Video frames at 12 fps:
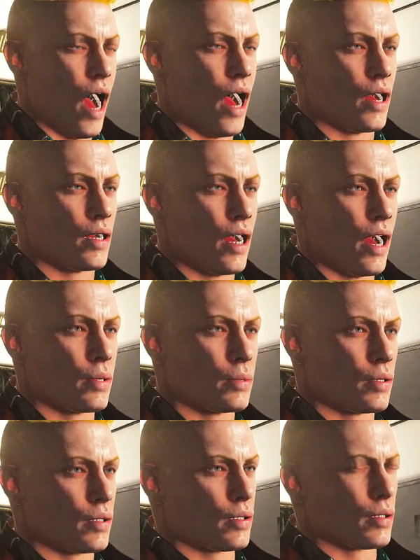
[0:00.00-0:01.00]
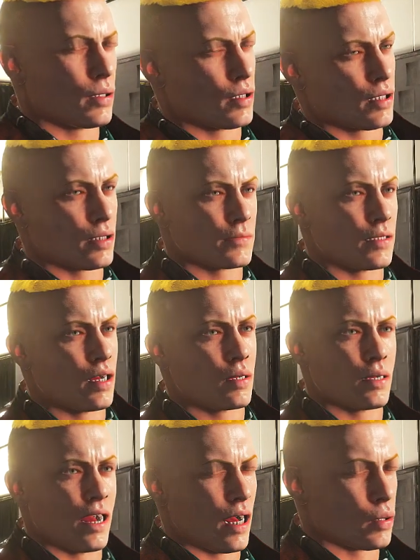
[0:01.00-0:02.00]
you got to say? Not the best
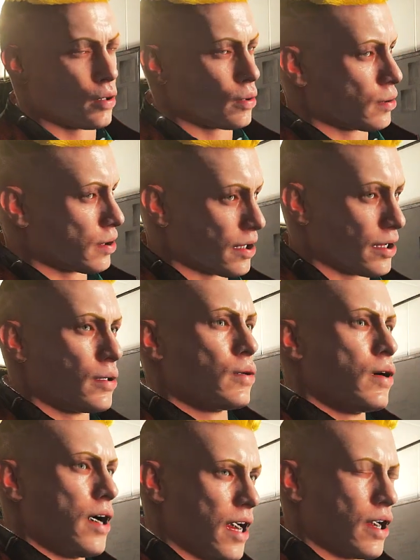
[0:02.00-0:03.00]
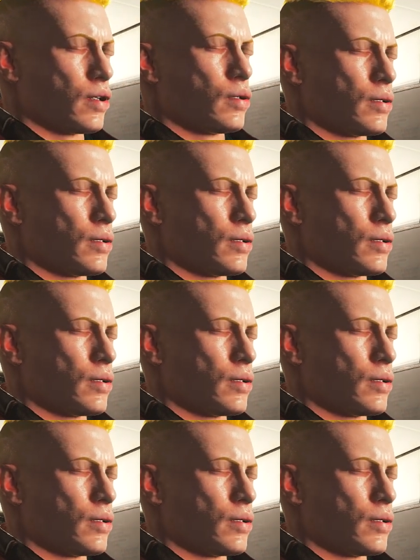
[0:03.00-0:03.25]
performance, but not your worst either. Just keep